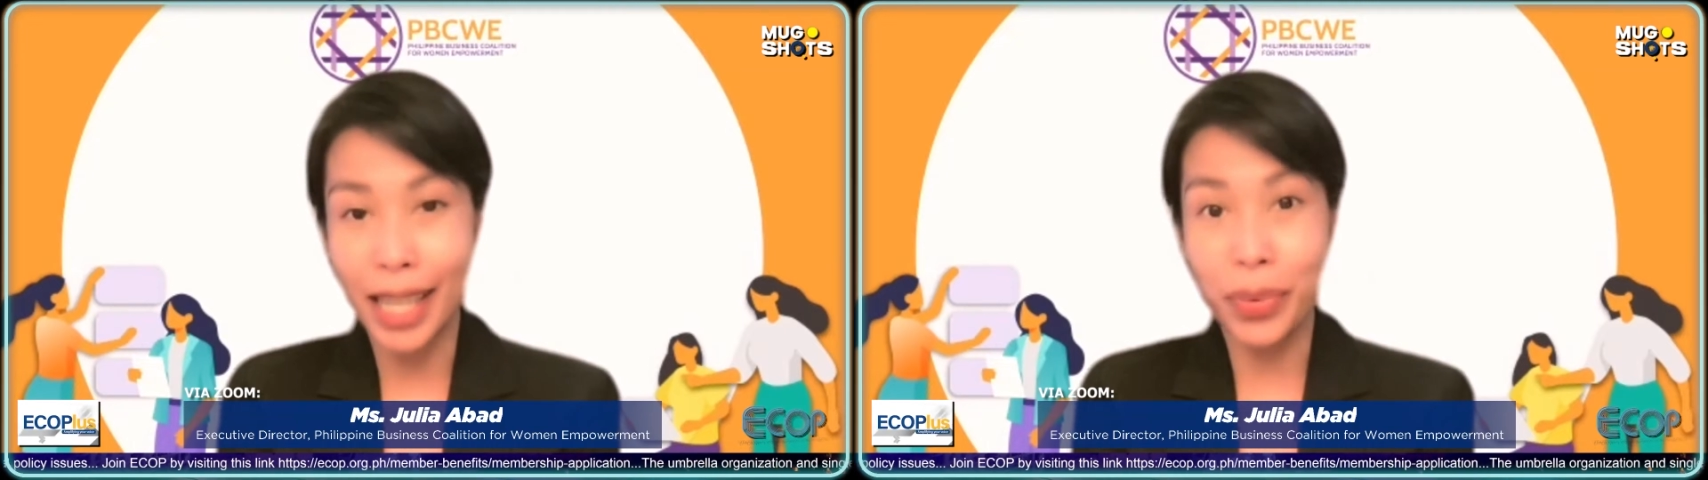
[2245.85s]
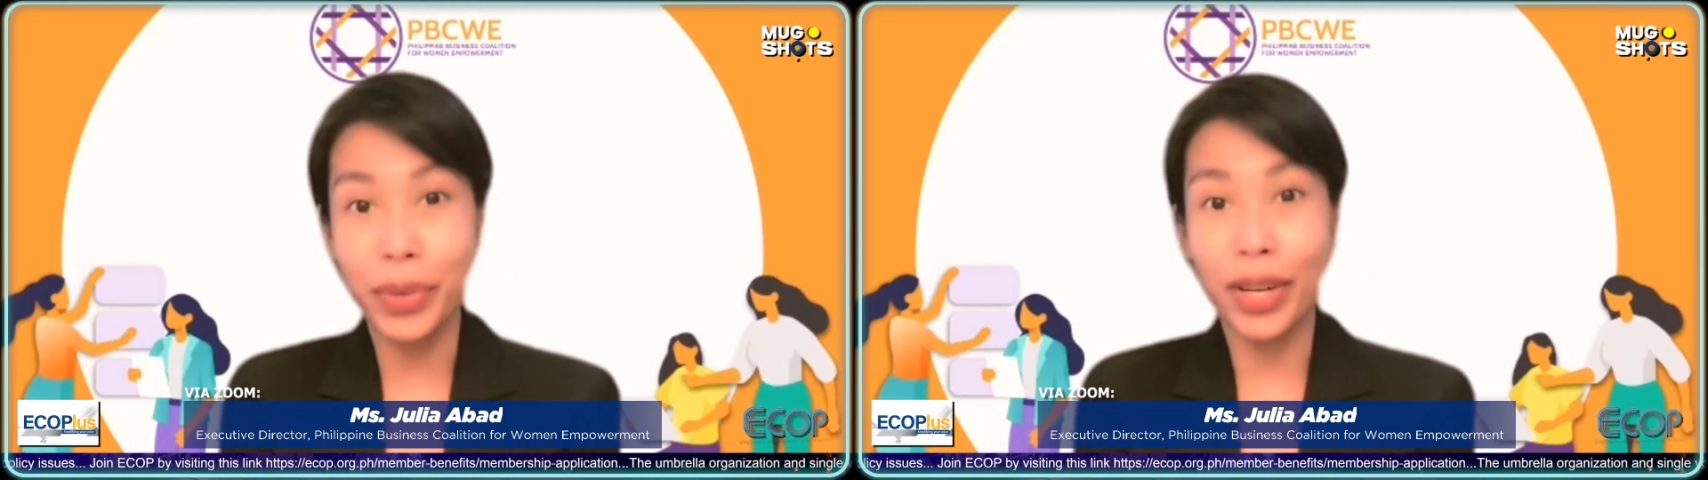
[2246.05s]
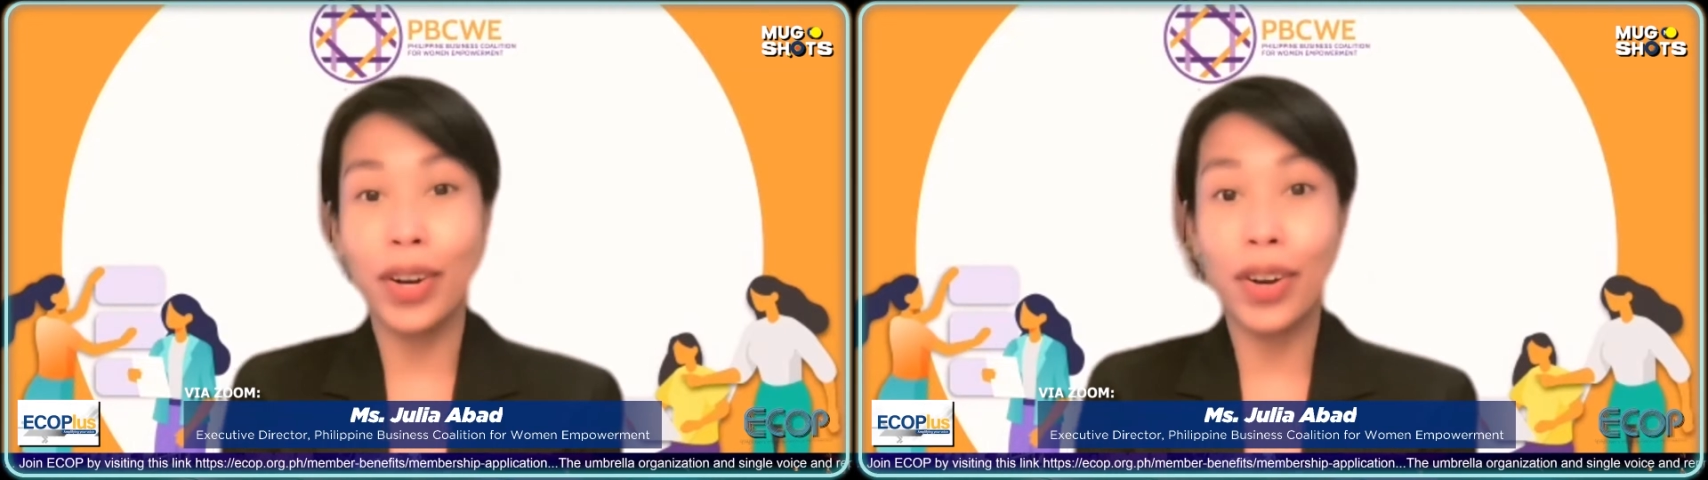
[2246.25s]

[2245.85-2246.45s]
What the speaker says: They were